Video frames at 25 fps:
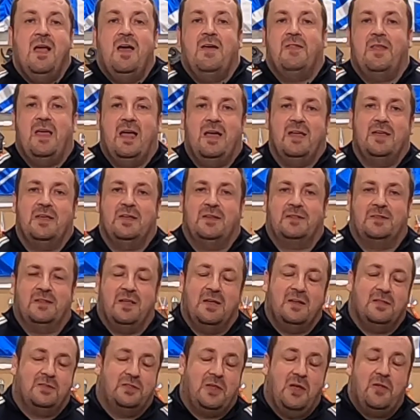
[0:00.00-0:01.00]
there you
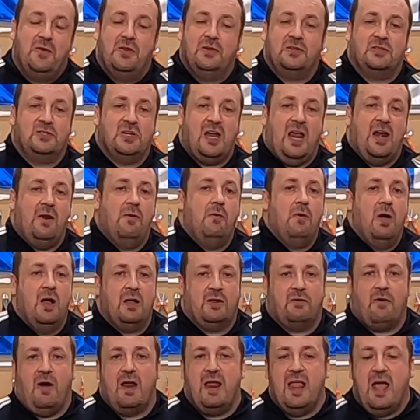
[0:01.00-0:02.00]
do the channel a
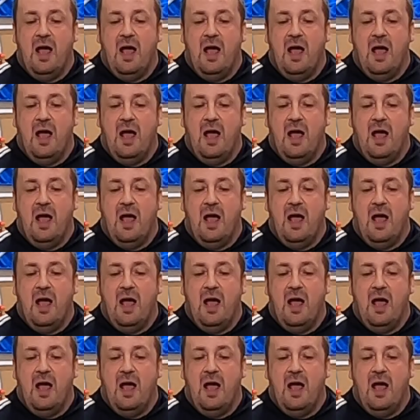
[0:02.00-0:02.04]
great